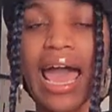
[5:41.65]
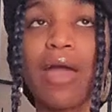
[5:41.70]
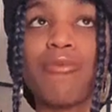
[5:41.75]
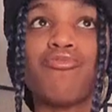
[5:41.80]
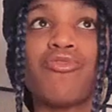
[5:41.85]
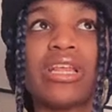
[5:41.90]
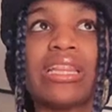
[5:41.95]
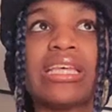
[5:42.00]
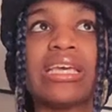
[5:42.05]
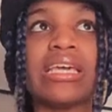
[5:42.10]
I
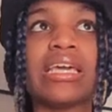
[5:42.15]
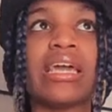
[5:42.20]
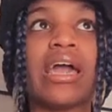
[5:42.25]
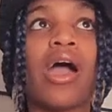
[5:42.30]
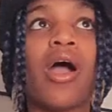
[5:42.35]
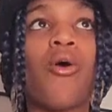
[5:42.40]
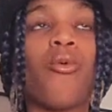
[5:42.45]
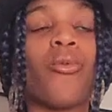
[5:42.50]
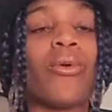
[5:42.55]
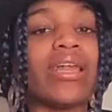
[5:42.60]
really
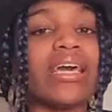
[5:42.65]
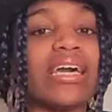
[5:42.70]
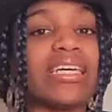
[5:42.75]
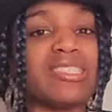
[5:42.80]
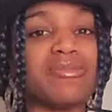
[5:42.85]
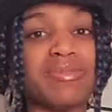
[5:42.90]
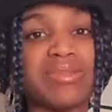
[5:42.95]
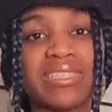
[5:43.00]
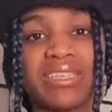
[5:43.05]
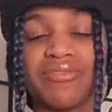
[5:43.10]
wanted a
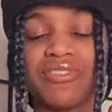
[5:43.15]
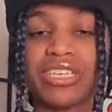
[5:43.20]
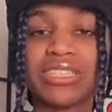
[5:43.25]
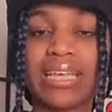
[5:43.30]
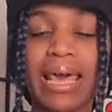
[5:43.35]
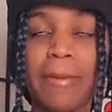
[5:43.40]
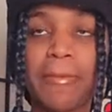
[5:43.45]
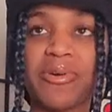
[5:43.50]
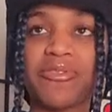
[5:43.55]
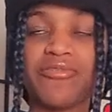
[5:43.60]
specific
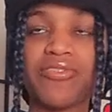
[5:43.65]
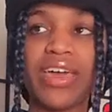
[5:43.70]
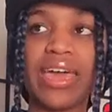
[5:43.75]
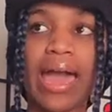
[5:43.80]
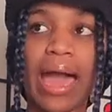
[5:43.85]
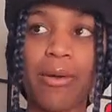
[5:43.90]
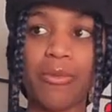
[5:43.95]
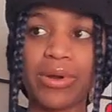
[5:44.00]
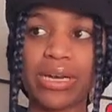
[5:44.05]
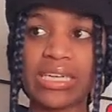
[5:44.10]
type of
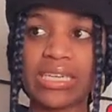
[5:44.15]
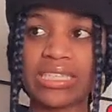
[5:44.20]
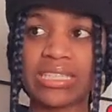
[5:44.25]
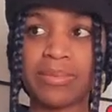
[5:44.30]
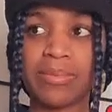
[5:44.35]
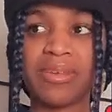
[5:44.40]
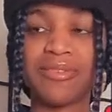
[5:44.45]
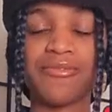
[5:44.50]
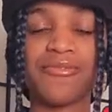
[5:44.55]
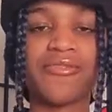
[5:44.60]
fit. I wanted it
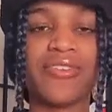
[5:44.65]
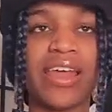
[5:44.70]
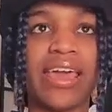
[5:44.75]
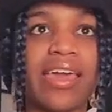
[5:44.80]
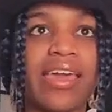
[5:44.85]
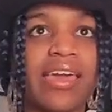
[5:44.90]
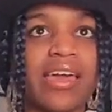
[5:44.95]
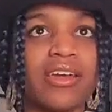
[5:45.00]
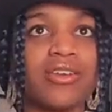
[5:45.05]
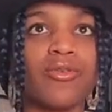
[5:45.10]
to be
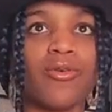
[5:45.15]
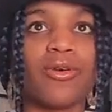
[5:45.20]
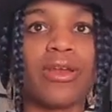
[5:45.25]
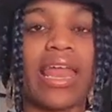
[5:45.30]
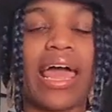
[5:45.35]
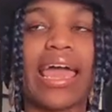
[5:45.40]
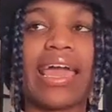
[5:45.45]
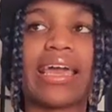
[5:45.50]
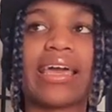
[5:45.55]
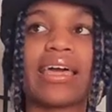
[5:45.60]
flared or
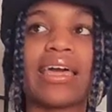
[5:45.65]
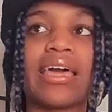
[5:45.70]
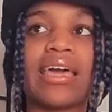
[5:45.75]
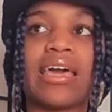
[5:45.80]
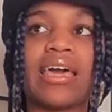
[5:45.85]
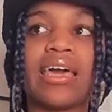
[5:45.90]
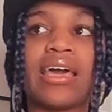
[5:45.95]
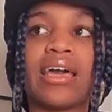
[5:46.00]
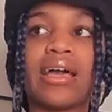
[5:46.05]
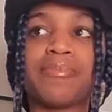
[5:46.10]
like
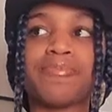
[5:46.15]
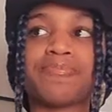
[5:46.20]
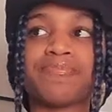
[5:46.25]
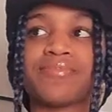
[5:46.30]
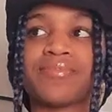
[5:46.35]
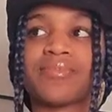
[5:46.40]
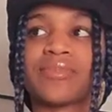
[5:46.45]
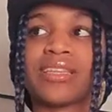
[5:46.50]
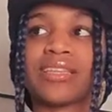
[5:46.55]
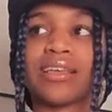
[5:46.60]

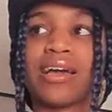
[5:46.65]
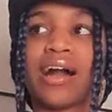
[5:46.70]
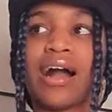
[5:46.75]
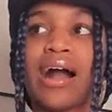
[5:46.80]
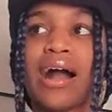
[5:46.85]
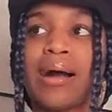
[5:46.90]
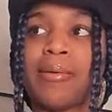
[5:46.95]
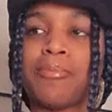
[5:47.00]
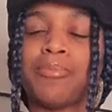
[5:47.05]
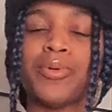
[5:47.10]

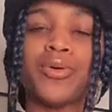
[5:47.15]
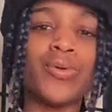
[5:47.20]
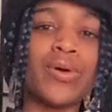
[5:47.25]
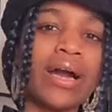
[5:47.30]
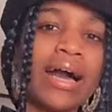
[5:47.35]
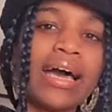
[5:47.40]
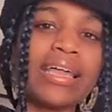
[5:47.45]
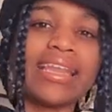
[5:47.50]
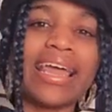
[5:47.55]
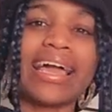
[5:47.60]
um, boot
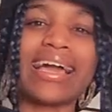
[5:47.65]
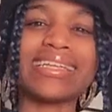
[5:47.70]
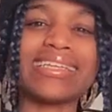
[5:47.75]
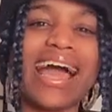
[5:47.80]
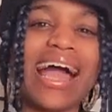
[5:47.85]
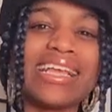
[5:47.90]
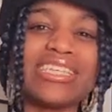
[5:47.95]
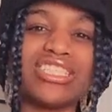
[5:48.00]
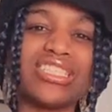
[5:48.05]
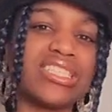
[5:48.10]
cut, like
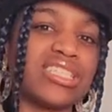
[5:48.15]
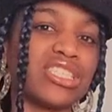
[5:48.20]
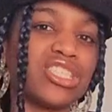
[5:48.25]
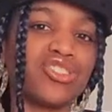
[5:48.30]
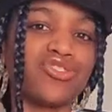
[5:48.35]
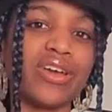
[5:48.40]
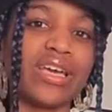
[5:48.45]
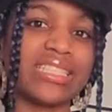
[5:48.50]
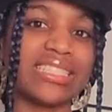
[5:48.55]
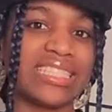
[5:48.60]
not just a
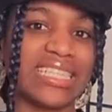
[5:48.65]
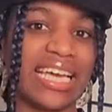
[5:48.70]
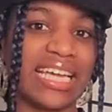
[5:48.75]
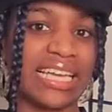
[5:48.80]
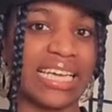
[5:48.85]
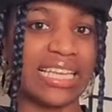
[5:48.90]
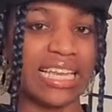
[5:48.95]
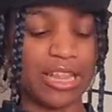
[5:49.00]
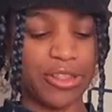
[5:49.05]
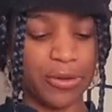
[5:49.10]
straight
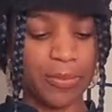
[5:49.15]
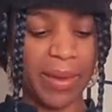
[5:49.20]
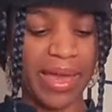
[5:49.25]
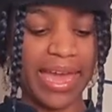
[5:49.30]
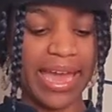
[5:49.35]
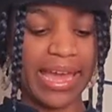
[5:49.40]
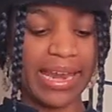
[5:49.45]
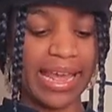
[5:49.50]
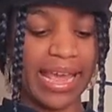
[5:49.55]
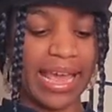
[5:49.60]
skinny leather
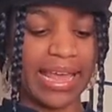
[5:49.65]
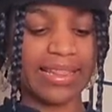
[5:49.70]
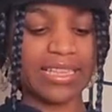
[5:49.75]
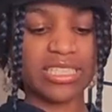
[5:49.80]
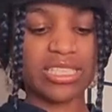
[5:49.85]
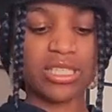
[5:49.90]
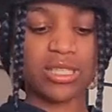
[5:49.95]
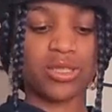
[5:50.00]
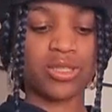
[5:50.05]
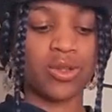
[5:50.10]
pant. And
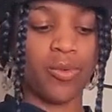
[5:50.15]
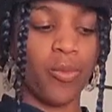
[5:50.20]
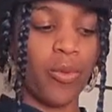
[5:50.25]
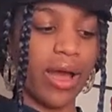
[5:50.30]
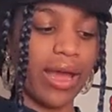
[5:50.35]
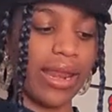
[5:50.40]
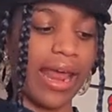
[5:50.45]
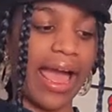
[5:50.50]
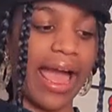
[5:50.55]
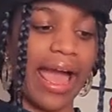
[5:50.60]
this is the
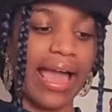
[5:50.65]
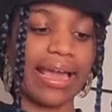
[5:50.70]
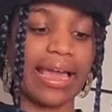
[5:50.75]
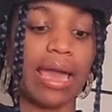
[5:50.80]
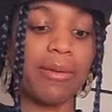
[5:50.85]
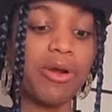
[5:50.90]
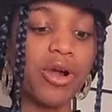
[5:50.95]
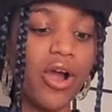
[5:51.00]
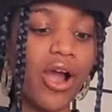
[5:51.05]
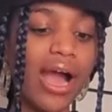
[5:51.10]
one I
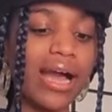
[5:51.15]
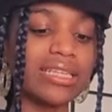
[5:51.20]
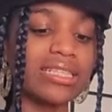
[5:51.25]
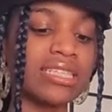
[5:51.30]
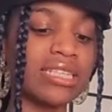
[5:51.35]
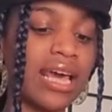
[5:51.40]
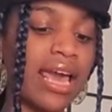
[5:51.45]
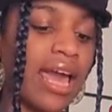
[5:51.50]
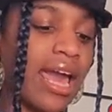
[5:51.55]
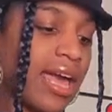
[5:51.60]
came
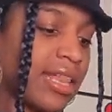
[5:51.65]
across.